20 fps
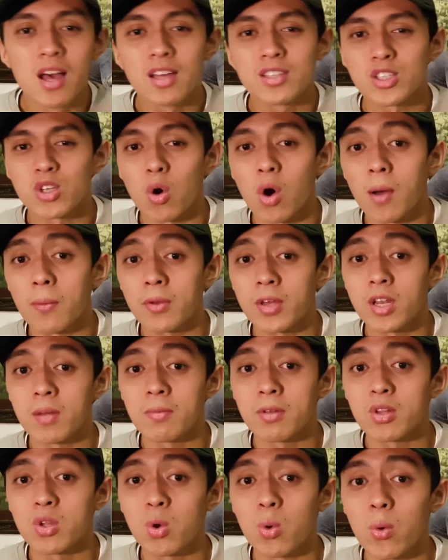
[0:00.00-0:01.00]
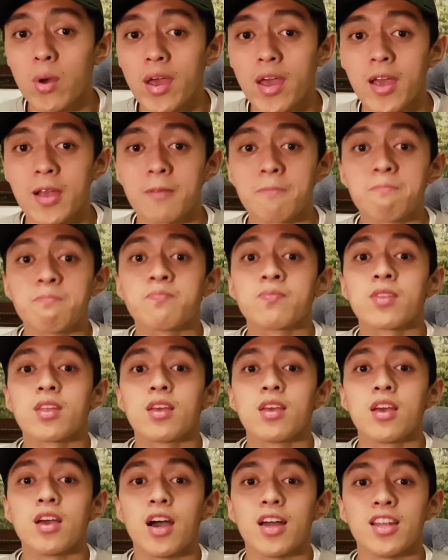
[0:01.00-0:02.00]
So I'm gonna be doing
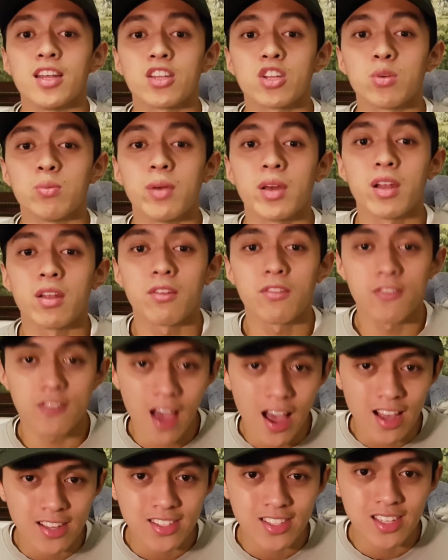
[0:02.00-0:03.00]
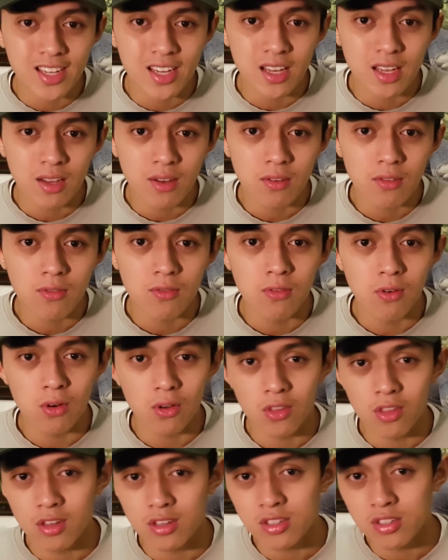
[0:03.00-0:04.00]
an intermittent fasting for
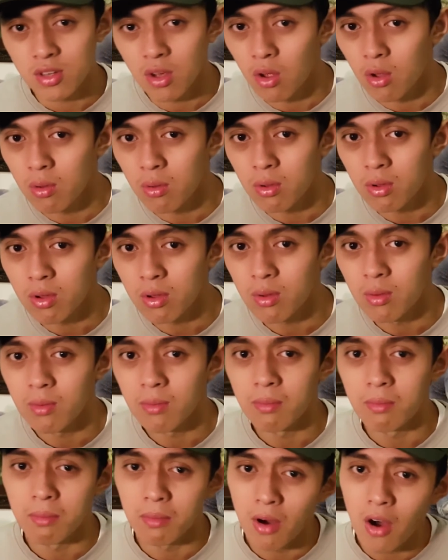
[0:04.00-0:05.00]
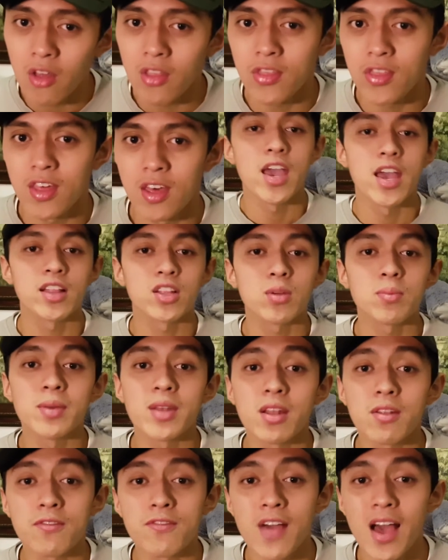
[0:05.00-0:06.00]
this whole month.
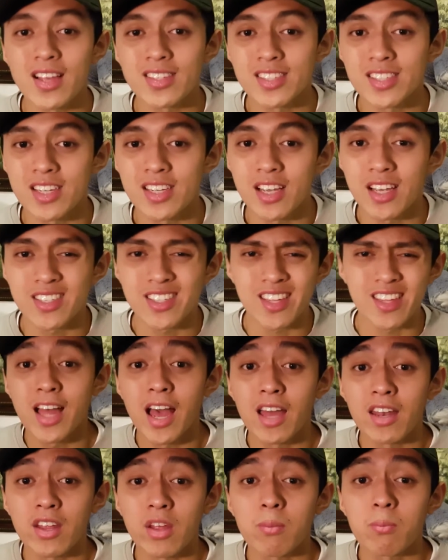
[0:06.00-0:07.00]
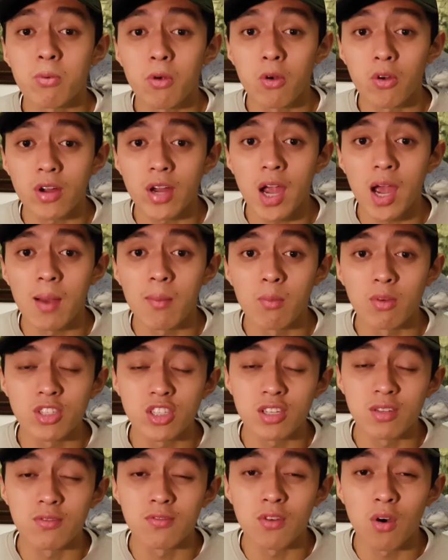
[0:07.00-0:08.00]
Intermittent fasting is a dieting program which
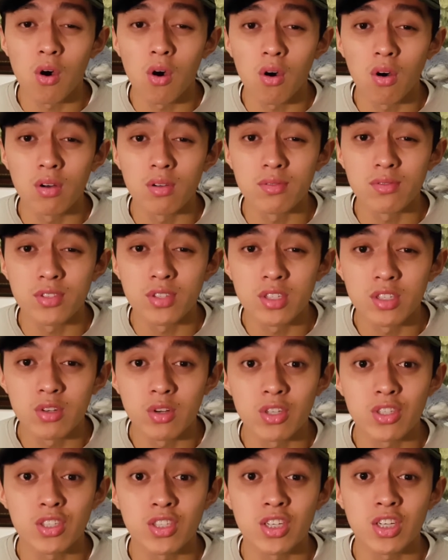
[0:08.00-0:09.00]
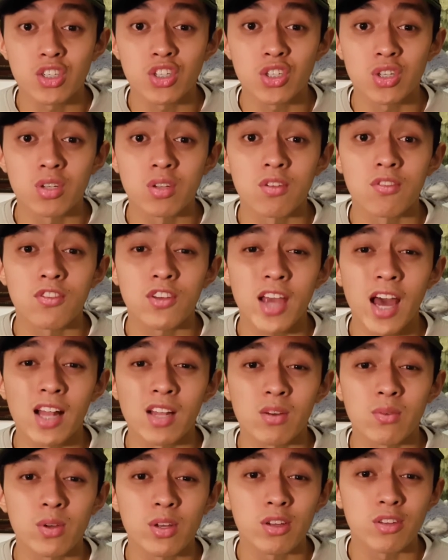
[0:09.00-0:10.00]
involves restriction of
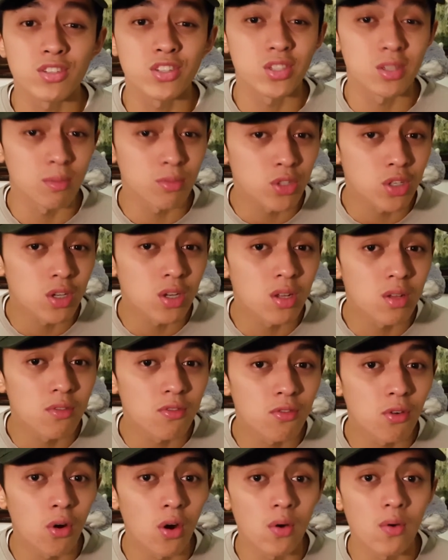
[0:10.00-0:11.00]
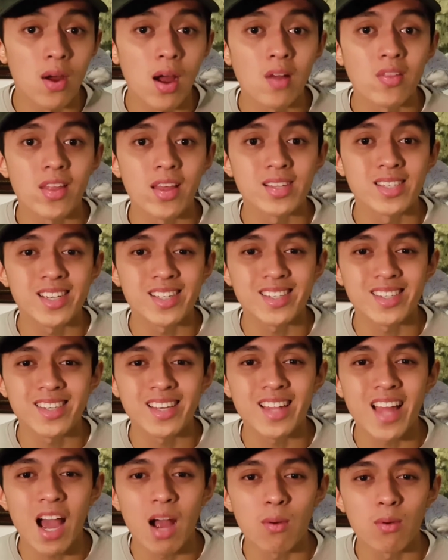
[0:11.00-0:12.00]
calorie consumption for around
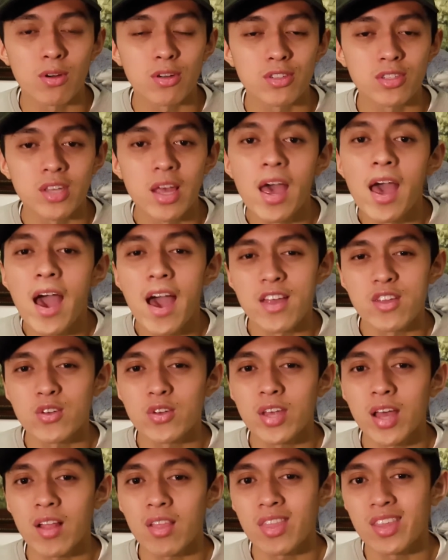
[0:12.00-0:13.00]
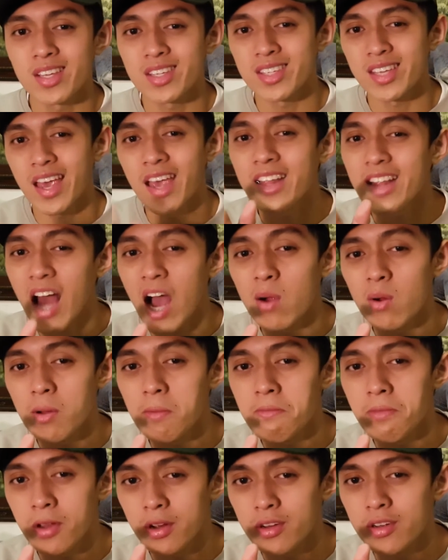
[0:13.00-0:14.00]
16 hours, and you get this 8-hour
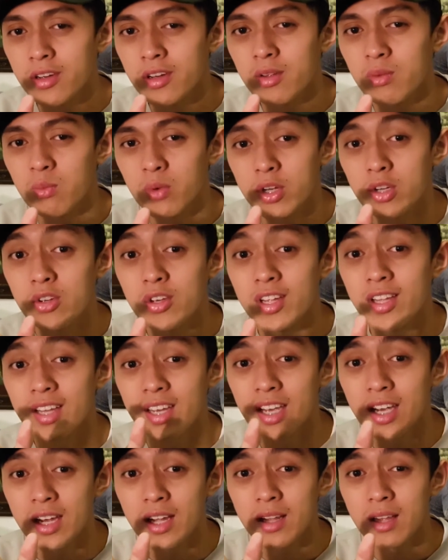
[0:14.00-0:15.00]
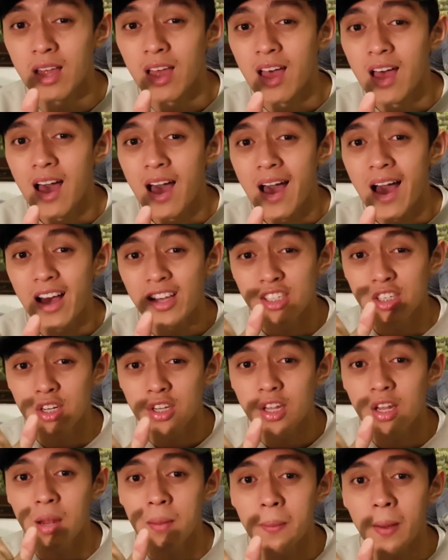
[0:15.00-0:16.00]
period where you can eat a
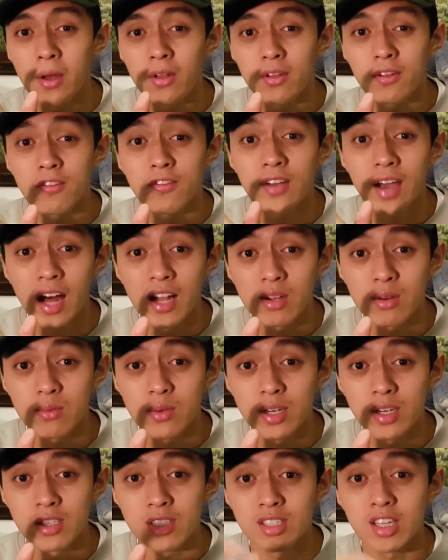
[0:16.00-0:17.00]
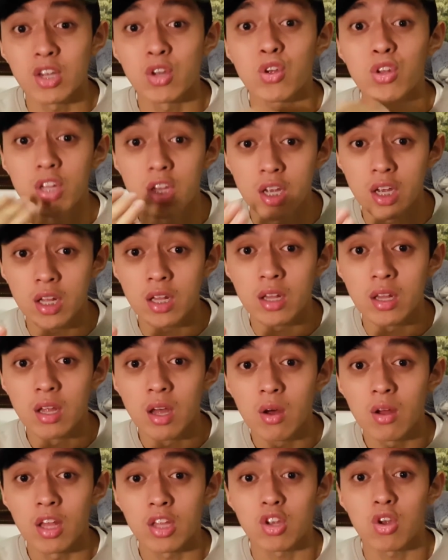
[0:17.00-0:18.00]
certain amount of calories that you need,
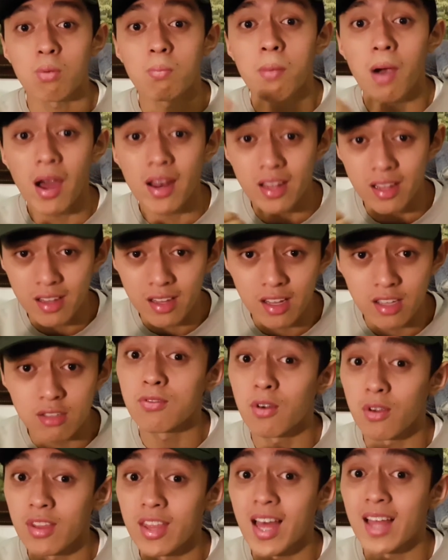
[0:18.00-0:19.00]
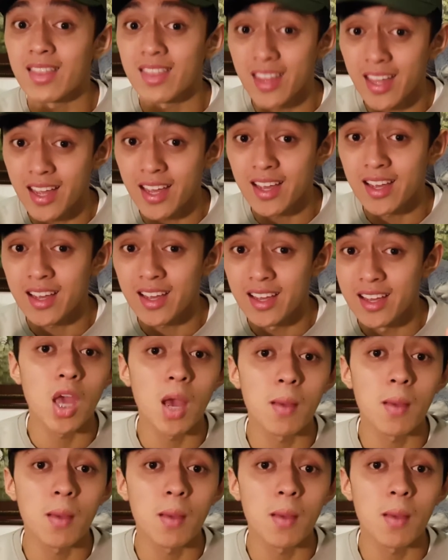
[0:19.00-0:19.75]
that your body needs for that day.